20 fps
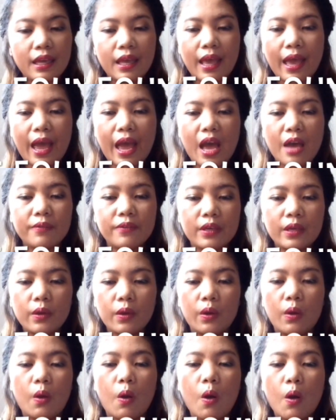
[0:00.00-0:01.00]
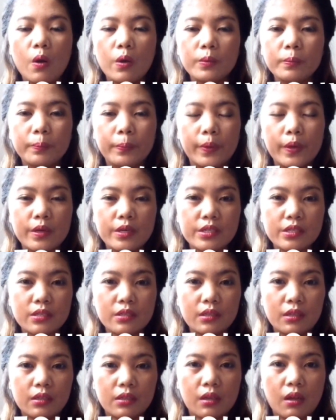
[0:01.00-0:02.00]
having her own
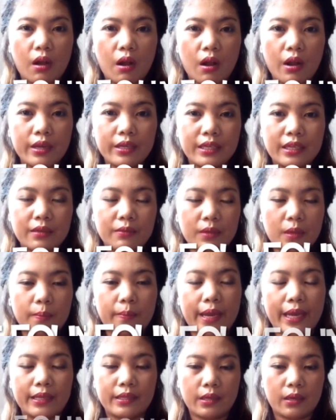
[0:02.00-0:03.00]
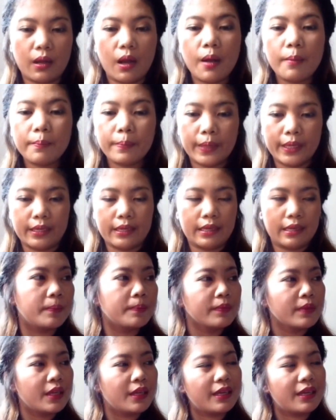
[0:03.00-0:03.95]
personal car given by the company,